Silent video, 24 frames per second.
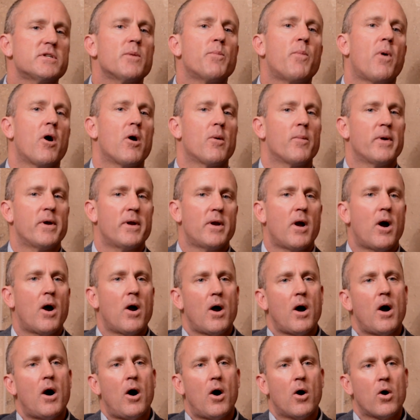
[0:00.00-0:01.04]
Department,
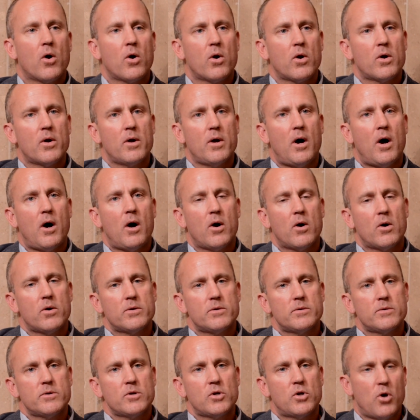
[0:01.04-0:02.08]

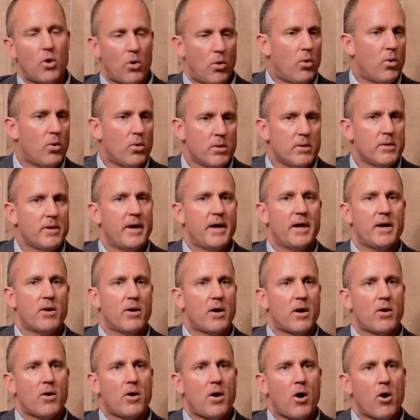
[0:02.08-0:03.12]
our goal and
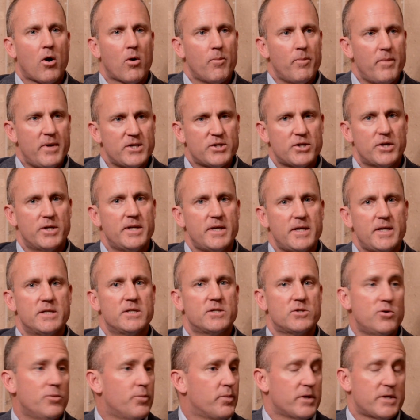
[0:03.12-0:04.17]
our mission is
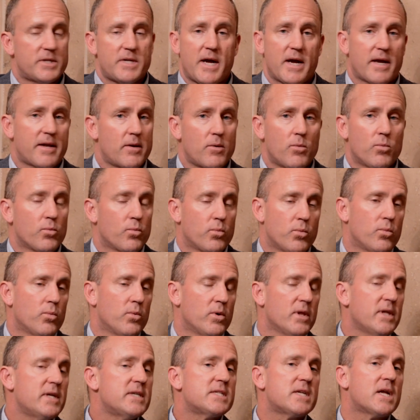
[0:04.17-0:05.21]
to protect,
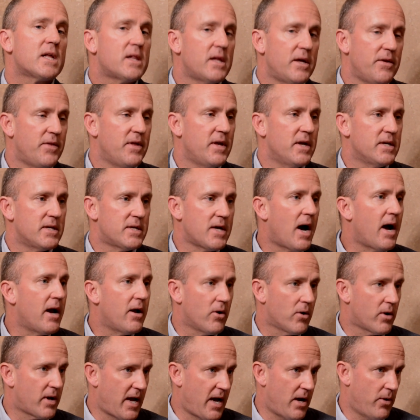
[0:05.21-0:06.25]
realistically, the
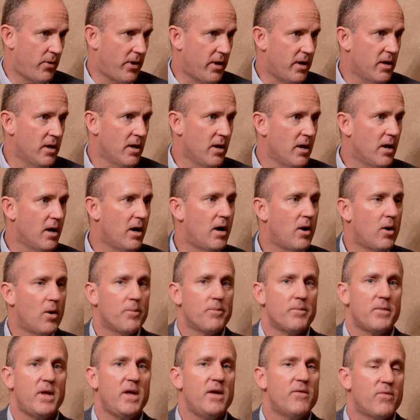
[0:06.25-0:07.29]
entire county.
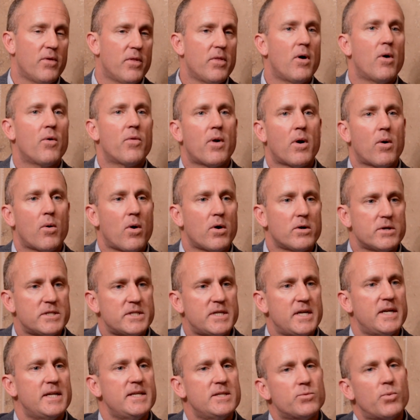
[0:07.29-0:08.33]
Even though there are
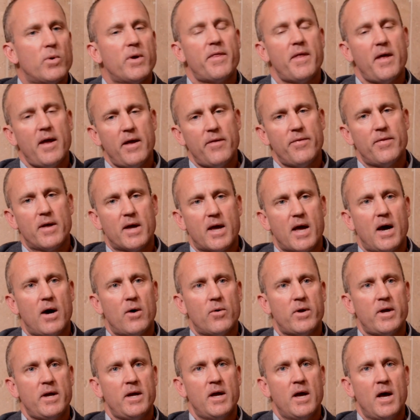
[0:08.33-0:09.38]
cities within the
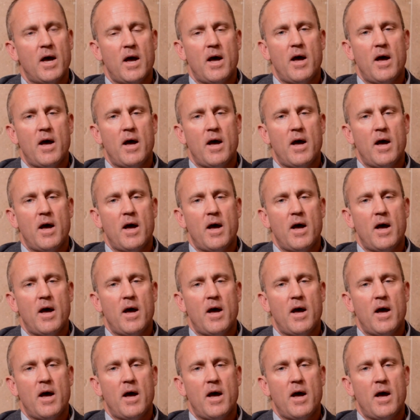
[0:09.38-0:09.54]
county